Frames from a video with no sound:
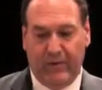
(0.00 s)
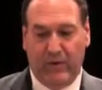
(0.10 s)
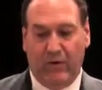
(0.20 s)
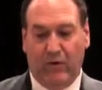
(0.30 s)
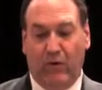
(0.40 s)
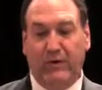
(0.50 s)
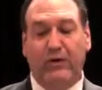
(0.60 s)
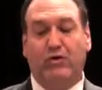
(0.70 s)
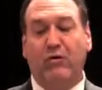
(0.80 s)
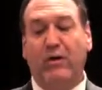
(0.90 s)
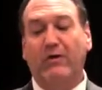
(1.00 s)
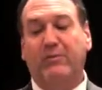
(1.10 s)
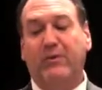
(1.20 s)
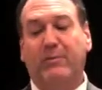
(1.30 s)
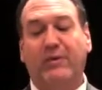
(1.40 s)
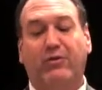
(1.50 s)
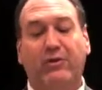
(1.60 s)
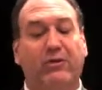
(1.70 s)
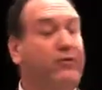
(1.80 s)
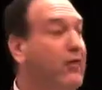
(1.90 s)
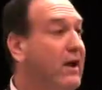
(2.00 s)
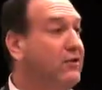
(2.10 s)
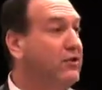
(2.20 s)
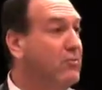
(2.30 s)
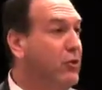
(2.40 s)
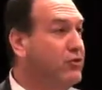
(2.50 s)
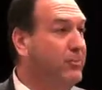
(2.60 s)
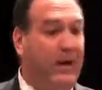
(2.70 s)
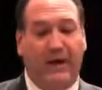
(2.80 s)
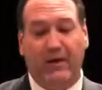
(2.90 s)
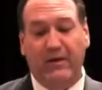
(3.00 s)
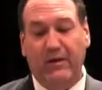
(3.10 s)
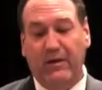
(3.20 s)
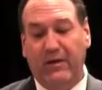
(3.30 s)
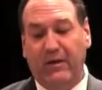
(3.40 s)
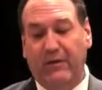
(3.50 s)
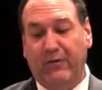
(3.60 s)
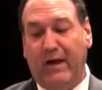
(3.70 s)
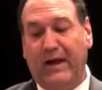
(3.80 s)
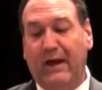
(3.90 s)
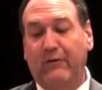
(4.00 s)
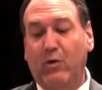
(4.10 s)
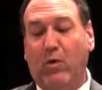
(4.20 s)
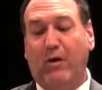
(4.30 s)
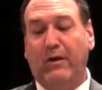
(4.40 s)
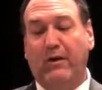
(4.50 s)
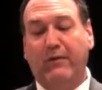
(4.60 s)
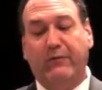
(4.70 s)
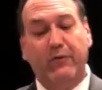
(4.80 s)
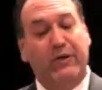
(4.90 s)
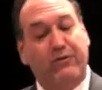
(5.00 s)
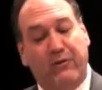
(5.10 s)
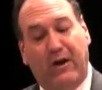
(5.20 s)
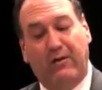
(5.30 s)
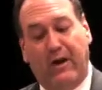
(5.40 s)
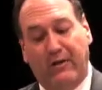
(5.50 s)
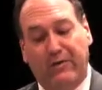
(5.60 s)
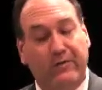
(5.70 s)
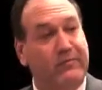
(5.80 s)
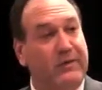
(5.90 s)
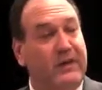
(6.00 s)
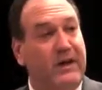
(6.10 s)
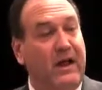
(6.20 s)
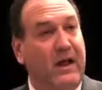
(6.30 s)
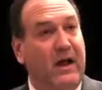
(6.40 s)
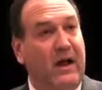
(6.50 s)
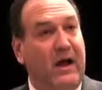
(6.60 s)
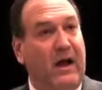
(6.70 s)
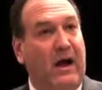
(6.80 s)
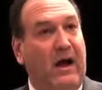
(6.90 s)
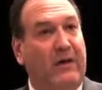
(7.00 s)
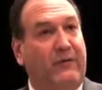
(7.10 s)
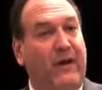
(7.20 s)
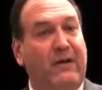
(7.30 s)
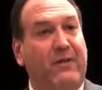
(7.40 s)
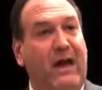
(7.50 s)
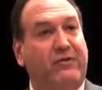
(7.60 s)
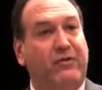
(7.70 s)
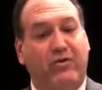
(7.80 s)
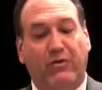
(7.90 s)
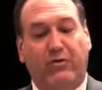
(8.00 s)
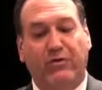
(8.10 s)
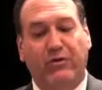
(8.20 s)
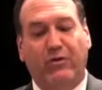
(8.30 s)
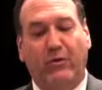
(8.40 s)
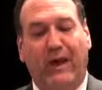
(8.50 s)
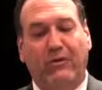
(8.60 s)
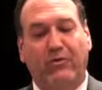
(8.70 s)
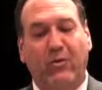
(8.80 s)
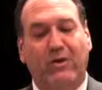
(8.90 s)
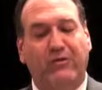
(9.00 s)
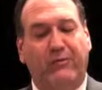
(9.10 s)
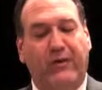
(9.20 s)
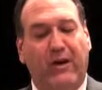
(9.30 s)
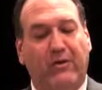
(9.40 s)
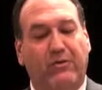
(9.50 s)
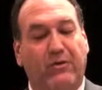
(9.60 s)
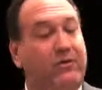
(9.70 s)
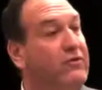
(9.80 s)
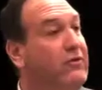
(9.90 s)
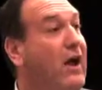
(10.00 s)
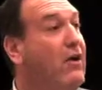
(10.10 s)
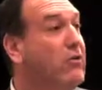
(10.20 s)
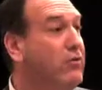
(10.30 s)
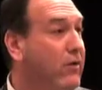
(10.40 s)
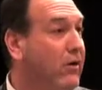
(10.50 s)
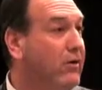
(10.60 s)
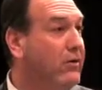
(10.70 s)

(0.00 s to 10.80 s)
Early in his career, he spent 2 years flying as a commercial pilot, flying out of LaGuardia for the Eastern Airlines. I have found out that Judge Cristol has only had 2 engine failures in his entire career.